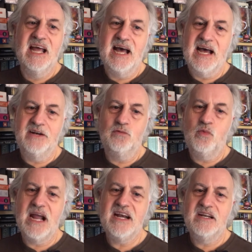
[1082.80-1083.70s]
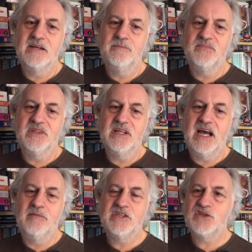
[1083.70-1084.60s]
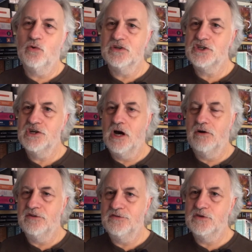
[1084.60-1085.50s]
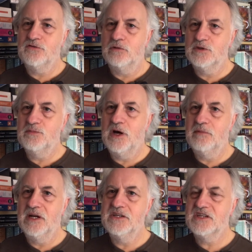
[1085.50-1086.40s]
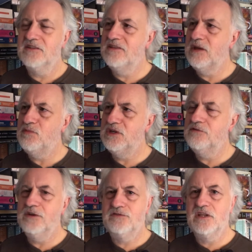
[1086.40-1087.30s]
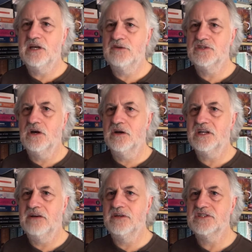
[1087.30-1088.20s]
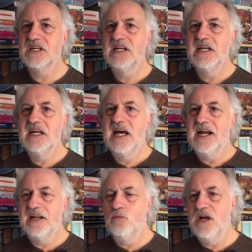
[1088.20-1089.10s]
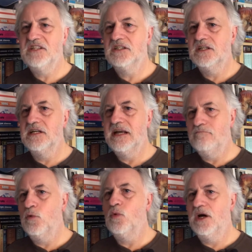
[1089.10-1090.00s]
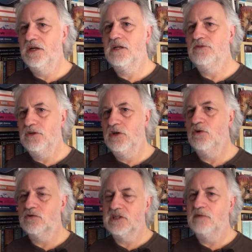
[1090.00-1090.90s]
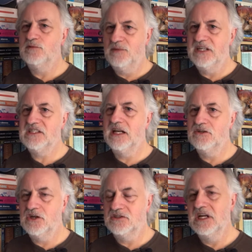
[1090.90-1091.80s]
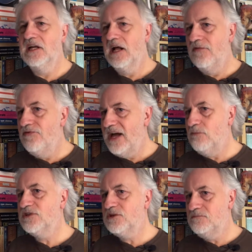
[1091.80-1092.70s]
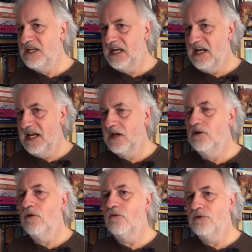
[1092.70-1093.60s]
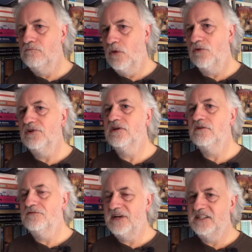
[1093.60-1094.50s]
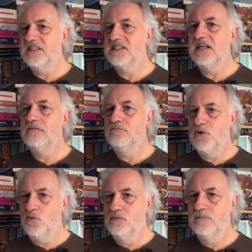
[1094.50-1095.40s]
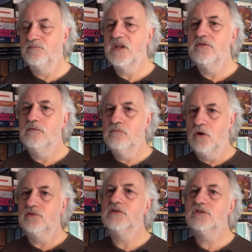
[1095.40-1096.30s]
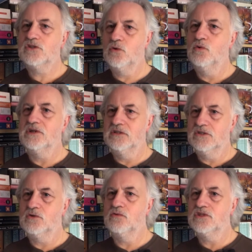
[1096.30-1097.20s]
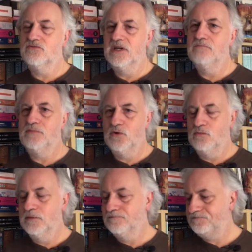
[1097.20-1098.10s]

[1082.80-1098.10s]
And when The Sword of Shannara, the first volume, was published, I think they printed 50,000 hardcovers, and it went to number one in the New York Times bestseller charts. And that was the beginning of the modern fantasy boom, the modern sword and sorcery boom.